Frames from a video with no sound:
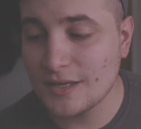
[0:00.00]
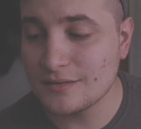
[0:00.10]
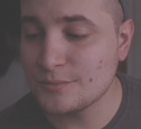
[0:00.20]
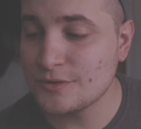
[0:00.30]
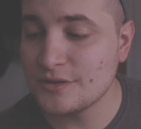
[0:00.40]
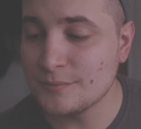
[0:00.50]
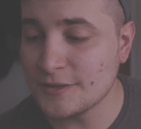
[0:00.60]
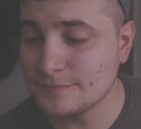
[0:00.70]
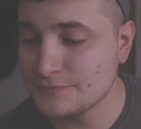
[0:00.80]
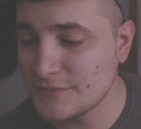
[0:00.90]
It's pretty good,
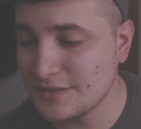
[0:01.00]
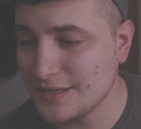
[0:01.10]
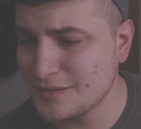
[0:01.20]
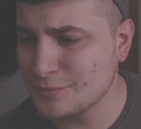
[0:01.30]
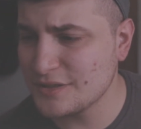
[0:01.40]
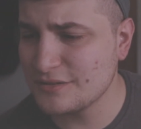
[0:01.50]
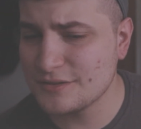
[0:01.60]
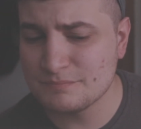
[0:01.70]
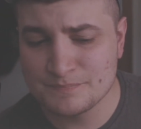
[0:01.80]
man. Tastes pretty good.